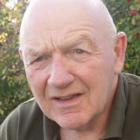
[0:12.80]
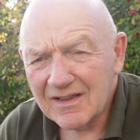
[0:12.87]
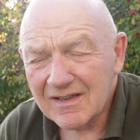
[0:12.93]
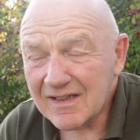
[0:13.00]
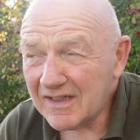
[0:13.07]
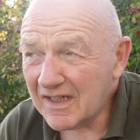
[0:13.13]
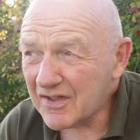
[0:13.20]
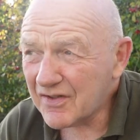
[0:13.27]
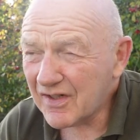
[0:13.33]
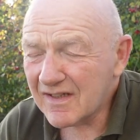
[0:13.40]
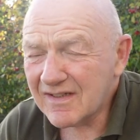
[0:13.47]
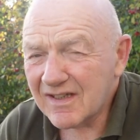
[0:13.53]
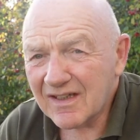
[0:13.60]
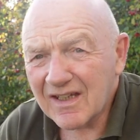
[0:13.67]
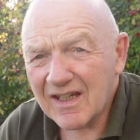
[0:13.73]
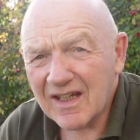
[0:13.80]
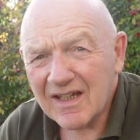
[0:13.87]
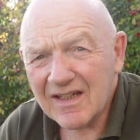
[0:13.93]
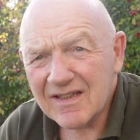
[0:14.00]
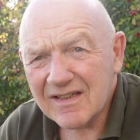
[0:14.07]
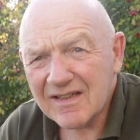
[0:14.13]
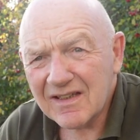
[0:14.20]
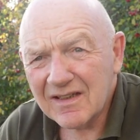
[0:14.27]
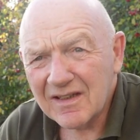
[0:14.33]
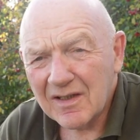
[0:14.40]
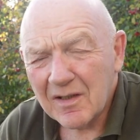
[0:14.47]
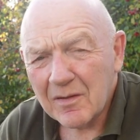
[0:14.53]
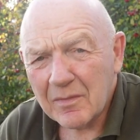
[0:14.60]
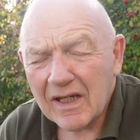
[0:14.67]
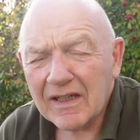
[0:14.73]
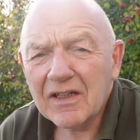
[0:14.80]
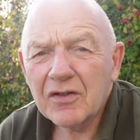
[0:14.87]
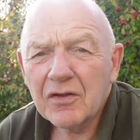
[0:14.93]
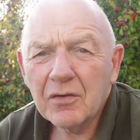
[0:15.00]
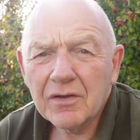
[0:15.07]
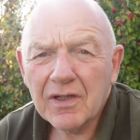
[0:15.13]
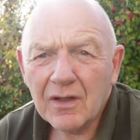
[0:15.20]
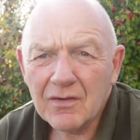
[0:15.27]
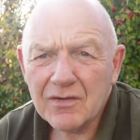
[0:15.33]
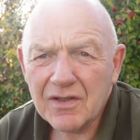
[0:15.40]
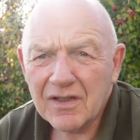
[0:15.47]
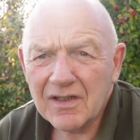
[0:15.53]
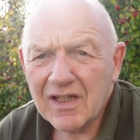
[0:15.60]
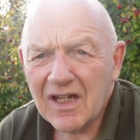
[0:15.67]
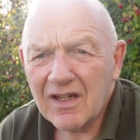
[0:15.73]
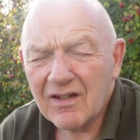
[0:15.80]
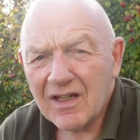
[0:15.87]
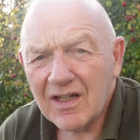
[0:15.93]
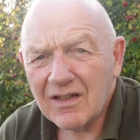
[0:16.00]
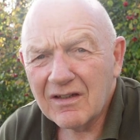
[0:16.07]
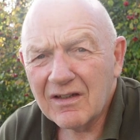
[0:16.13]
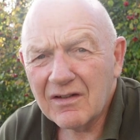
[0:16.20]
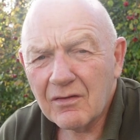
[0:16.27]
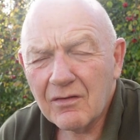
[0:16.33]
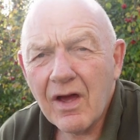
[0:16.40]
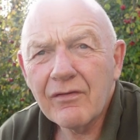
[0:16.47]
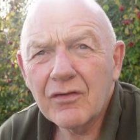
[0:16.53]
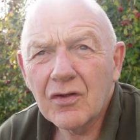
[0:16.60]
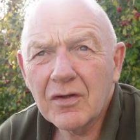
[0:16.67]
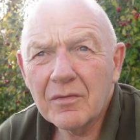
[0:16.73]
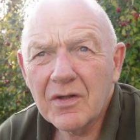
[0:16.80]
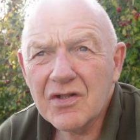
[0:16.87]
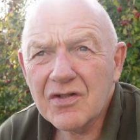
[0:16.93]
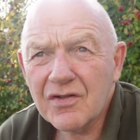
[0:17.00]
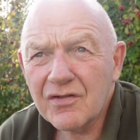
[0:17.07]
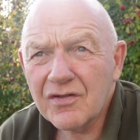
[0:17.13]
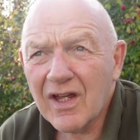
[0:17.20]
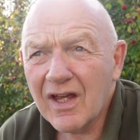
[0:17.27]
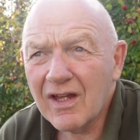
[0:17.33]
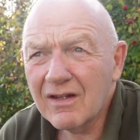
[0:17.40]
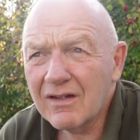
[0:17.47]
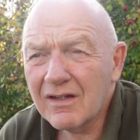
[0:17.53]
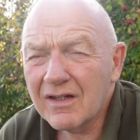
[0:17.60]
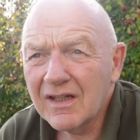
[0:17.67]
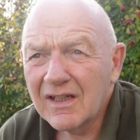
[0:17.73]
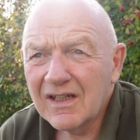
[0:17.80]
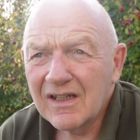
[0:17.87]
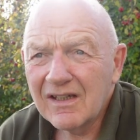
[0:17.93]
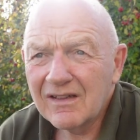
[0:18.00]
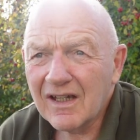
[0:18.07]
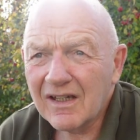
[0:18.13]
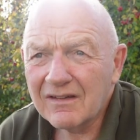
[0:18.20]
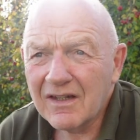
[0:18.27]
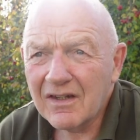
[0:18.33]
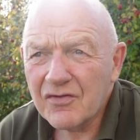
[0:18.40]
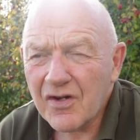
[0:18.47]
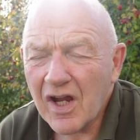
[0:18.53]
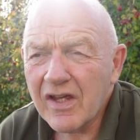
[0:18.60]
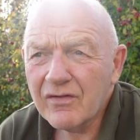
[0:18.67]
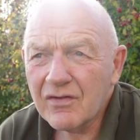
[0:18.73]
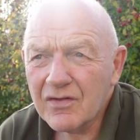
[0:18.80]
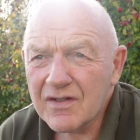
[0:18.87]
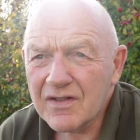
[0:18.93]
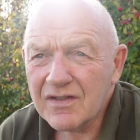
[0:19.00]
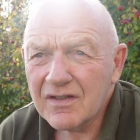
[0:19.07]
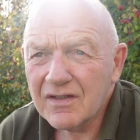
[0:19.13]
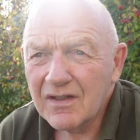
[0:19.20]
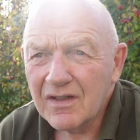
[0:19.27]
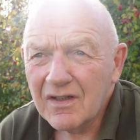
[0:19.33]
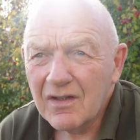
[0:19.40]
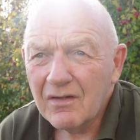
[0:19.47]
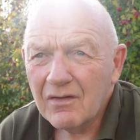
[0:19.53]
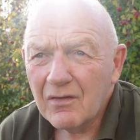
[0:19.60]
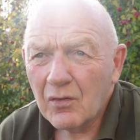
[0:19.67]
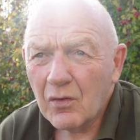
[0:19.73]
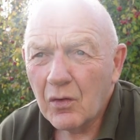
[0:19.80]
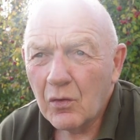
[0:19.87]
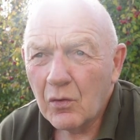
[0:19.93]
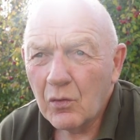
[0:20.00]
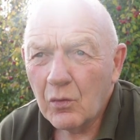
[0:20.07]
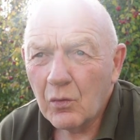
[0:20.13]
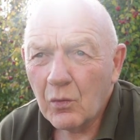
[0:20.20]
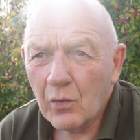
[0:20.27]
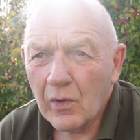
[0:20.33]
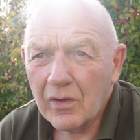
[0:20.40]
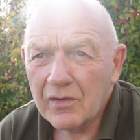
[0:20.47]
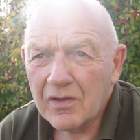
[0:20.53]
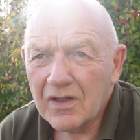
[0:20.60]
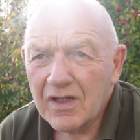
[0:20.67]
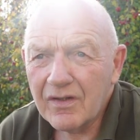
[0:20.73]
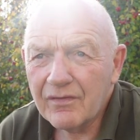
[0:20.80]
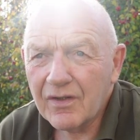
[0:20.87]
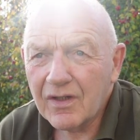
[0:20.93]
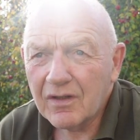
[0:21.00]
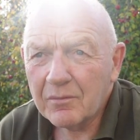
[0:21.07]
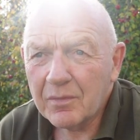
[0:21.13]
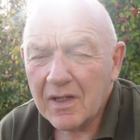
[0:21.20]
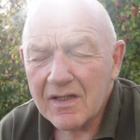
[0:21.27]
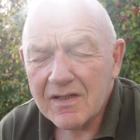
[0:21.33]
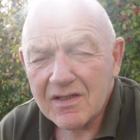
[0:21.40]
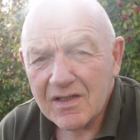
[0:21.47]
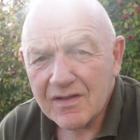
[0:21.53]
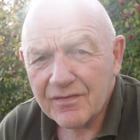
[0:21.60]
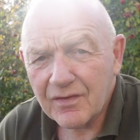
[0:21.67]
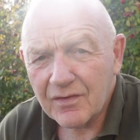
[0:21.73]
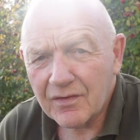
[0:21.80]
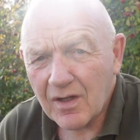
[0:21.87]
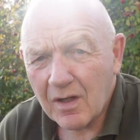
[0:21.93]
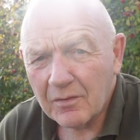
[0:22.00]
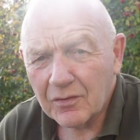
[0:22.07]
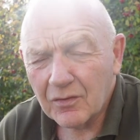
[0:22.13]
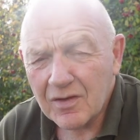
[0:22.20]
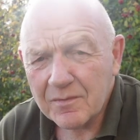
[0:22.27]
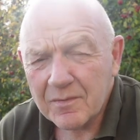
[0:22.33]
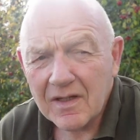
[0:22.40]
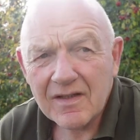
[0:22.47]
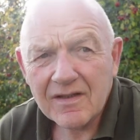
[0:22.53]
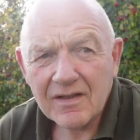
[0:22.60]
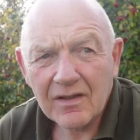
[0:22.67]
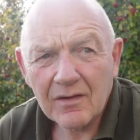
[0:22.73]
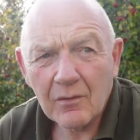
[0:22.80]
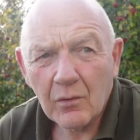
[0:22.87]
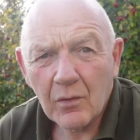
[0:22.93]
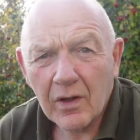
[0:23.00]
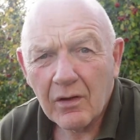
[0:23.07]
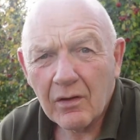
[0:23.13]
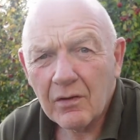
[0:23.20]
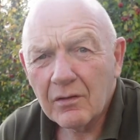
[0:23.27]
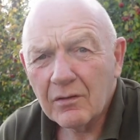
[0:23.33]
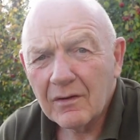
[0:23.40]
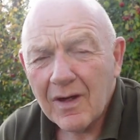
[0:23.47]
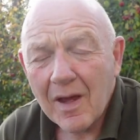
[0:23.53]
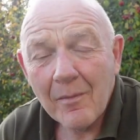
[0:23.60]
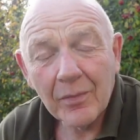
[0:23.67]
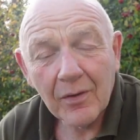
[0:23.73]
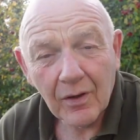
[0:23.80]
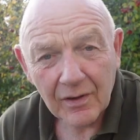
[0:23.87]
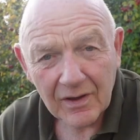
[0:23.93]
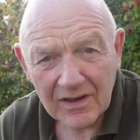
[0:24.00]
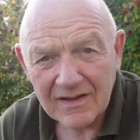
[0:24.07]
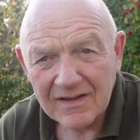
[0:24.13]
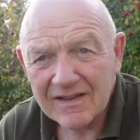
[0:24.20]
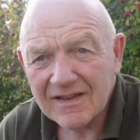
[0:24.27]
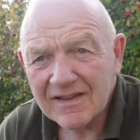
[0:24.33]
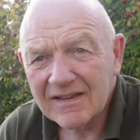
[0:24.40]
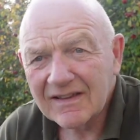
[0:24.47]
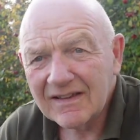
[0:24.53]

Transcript: It's an interesting case. Back in 2018, the Revenue Commissioners held that the drivers who were delivering pizzas for Domino's Pizza were employees.